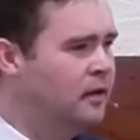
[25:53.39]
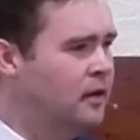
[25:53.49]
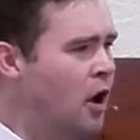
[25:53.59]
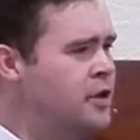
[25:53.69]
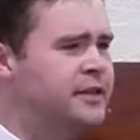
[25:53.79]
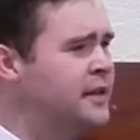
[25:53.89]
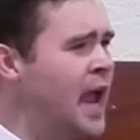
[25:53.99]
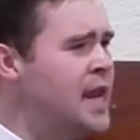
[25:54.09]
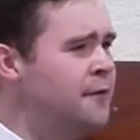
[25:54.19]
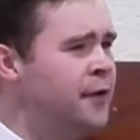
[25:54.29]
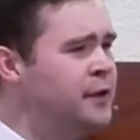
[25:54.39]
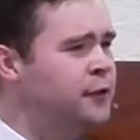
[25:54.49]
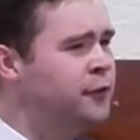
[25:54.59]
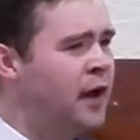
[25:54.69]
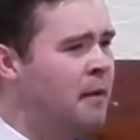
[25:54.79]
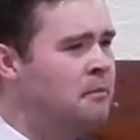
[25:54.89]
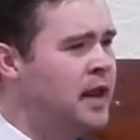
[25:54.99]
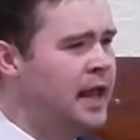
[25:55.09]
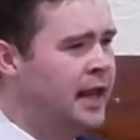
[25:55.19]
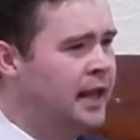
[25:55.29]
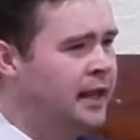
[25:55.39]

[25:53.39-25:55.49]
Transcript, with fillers: outside of His family.